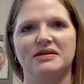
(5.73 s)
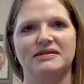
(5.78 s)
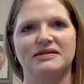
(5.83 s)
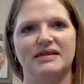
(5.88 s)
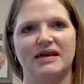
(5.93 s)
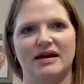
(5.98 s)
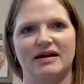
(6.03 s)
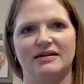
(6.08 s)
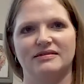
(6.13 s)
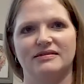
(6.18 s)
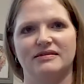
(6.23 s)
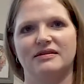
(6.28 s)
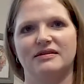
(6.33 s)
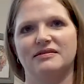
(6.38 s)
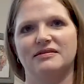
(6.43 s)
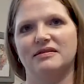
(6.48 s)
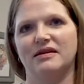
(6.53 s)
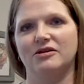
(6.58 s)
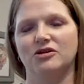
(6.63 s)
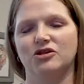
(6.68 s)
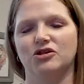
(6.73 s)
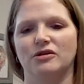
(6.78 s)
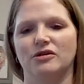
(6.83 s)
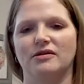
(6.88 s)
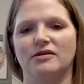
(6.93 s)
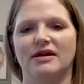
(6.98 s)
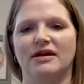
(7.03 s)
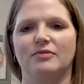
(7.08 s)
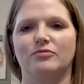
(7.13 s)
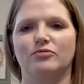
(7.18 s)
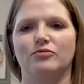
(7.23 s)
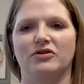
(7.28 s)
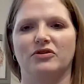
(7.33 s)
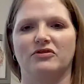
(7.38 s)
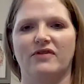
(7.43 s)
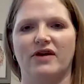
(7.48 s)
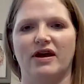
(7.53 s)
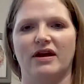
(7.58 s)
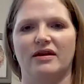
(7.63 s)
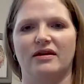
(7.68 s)
because that is essential in
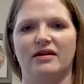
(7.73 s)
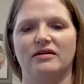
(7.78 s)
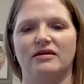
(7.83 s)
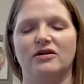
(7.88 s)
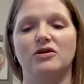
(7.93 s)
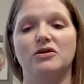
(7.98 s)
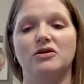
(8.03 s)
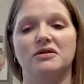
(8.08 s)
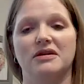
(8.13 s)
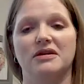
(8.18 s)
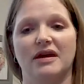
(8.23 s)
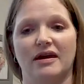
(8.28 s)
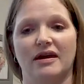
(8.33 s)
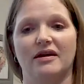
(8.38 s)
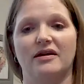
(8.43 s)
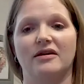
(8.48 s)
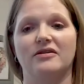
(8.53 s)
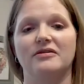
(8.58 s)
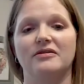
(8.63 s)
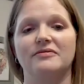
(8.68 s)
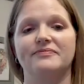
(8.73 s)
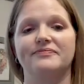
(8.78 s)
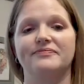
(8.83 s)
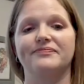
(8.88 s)
providing good care.